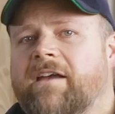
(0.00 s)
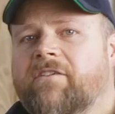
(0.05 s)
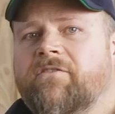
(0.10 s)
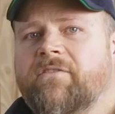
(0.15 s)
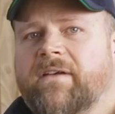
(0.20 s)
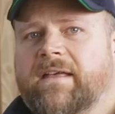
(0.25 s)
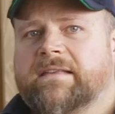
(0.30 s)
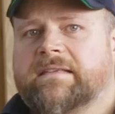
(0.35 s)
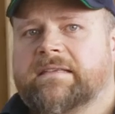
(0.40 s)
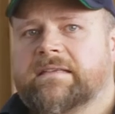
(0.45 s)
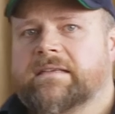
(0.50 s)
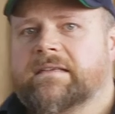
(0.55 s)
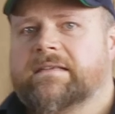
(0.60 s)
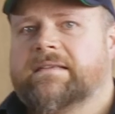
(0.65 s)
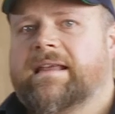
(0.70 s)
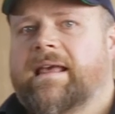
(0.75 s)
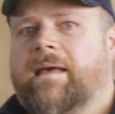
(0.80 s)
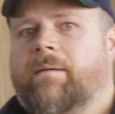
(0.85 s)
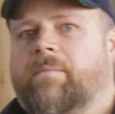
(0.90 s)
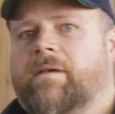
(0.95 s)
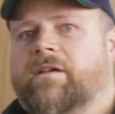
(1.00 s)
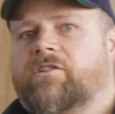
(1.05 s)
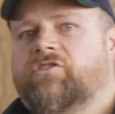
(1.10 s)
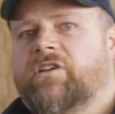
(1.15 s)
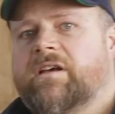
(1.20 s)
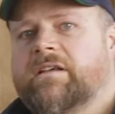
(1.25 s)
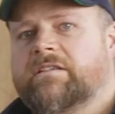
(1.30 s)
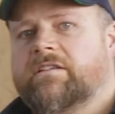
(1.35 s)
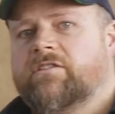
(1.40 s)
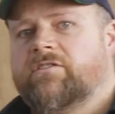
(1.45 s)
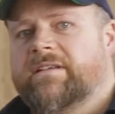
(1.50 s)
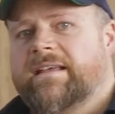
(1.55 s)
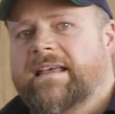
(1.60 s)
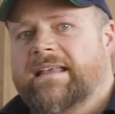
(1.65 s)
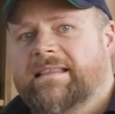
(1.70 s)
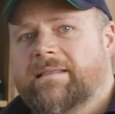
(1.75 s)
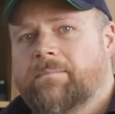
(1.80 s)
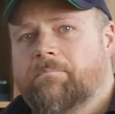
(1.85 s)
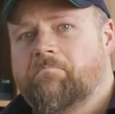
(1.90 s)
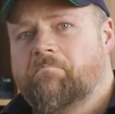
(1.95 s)
fences can be adjusted to
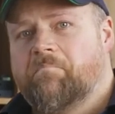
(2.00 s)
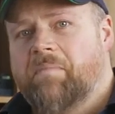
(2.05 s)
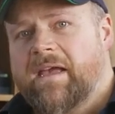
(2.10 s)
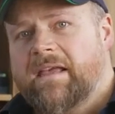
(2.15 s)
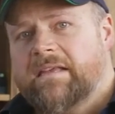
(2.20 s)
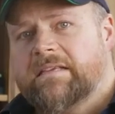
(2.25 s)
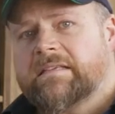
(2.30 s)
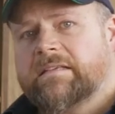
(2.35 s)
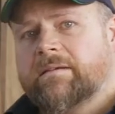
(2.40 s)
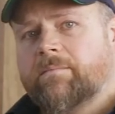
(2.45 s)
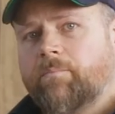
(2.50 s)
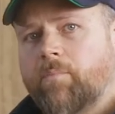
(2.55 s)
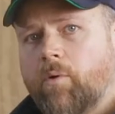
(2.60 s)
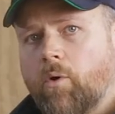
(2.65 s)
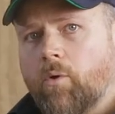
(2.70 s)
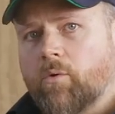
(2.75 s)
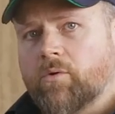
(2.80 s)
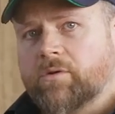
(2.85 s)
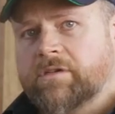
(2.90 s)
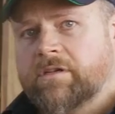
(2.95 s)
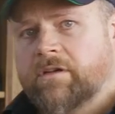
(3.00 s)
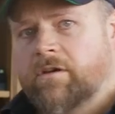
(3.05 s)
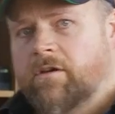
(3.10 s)
get the best support